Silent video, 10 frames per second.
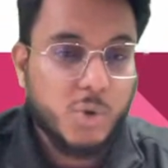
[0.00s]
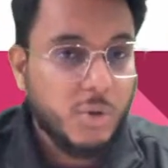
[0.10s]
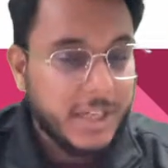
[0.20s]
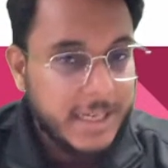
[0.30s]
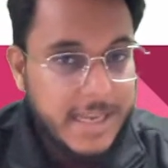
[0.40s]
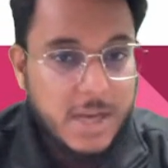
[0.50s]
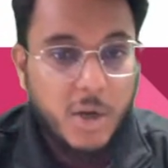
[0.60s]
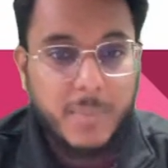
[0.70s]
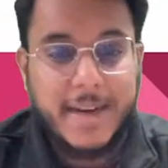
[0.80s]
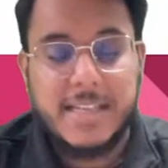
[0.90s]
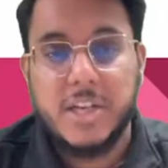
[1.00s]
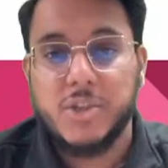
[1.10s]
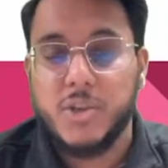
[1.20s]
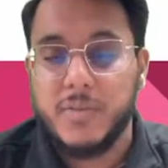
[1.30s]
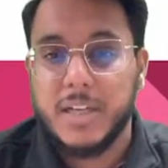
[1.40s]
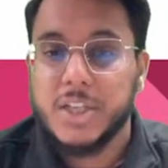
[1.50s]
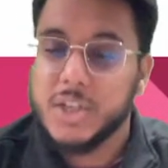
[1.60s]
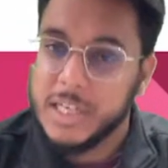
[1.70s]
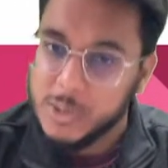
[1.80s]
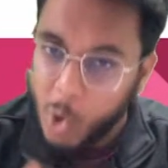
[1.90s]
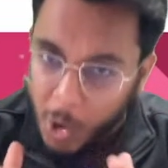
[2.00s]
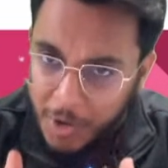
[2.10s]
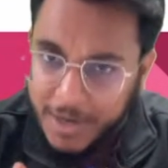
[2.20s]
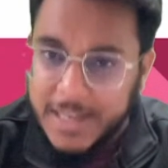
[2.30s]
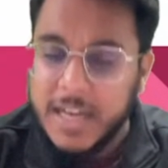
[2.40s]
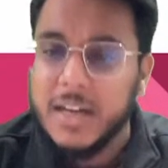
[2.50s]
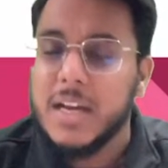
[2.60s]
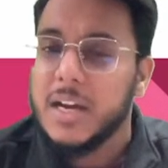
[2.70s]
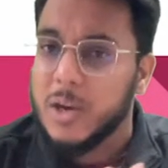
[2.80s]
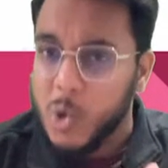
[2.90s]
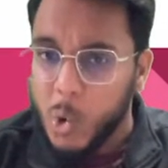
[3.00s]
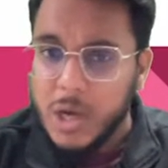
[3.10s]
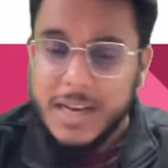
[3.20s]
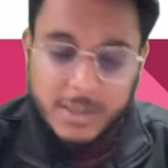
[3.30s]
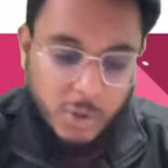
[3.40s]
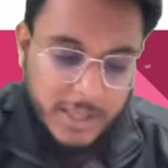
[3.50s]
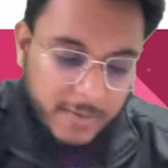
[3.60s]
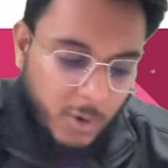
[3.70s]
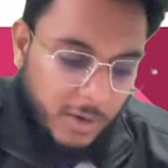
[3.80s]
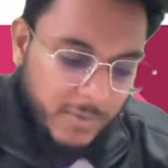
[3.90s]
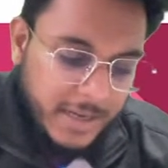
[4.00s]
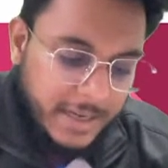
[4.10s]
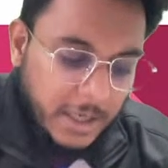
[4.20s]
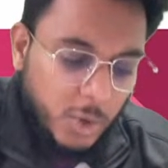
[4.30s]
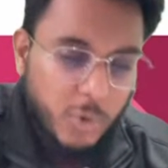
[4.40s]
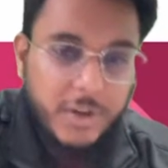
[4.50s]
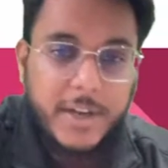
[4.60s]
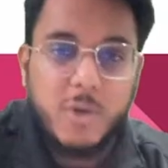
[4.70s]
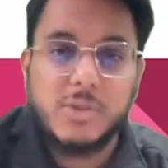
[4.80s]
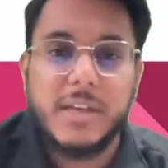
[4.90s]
So the decarbonization of electricity is already a goal. So therefore we need to reduce